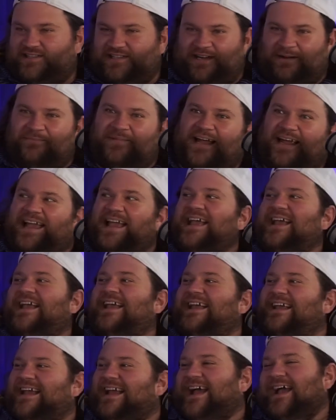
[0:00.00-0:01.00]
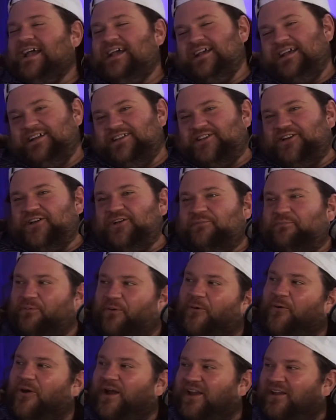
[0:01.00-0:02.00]
And I'm like, yeah, it's a good
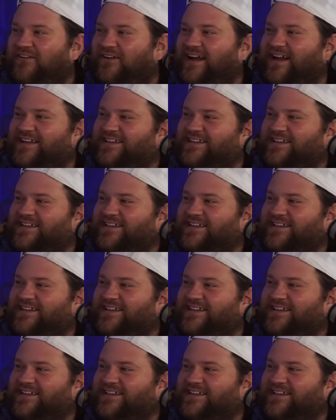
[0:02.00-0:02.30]
point, right?